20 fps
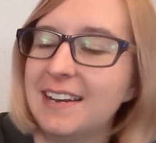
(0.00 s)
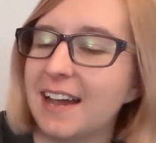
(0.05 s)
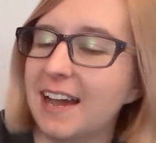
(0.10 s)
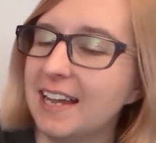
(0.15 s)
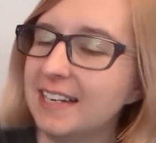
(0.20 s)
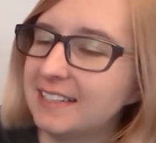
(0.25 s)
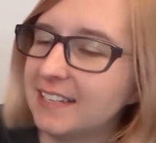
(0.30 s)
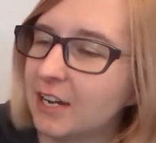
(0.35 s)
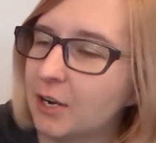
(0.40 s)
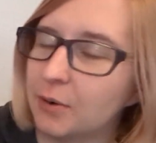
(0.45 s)
had
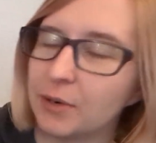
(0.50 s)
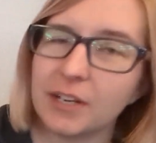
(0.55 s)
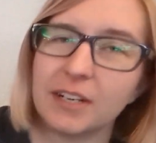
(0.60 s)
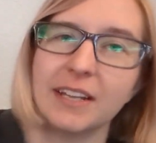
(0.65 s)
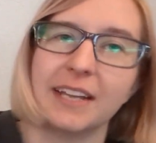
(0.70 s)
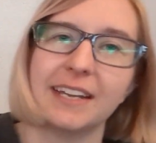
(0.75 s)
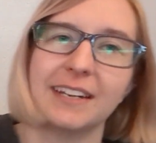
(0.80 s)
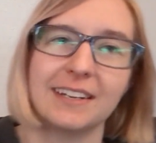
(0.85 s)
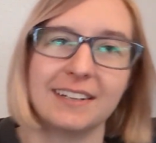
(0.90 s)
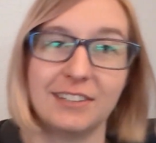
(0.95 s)
natto or
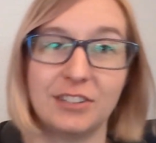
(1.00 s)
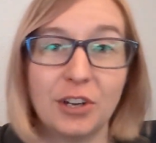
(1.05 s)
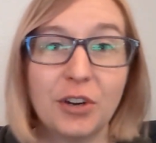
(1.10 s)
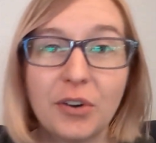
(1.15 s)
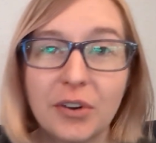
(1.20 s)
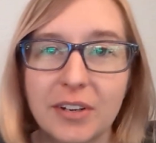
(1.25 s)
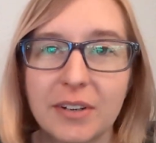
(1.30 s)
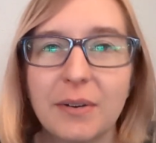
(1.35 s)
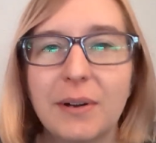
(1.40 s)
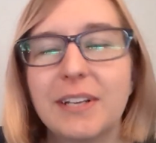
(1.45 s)
like a
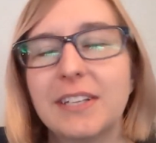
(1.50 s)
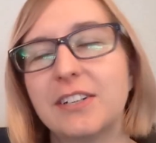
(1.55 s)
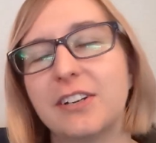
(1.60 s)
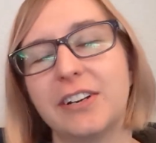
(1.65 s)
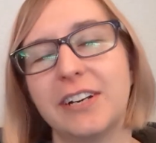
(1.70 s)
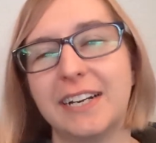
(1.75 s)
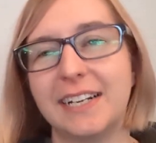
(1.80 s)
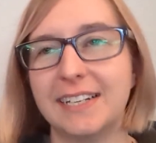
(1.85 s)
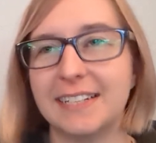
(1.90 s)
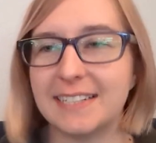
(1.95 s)
durian. Well,
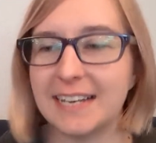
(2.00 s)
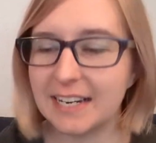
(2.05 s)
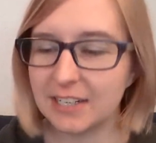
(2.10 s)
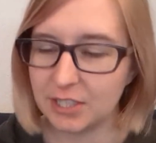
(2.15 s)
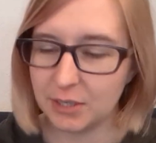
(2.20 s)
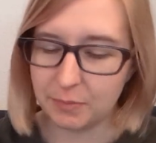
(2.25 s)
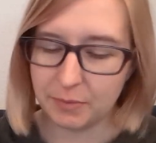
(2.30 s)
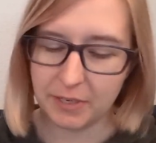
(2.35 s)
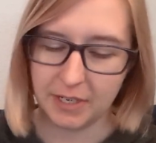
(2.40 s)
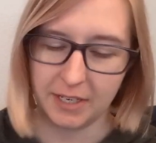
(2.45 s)
durian is
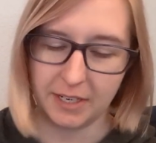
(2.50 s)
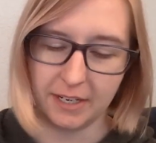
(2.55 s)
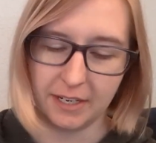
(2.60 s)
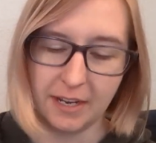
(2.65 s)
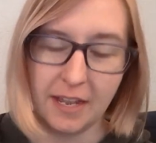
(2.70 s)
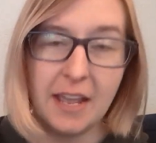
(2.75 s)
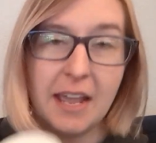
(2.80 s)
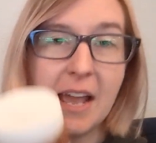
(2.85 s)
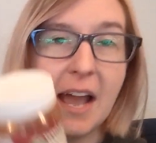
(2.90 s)
actually pretty good.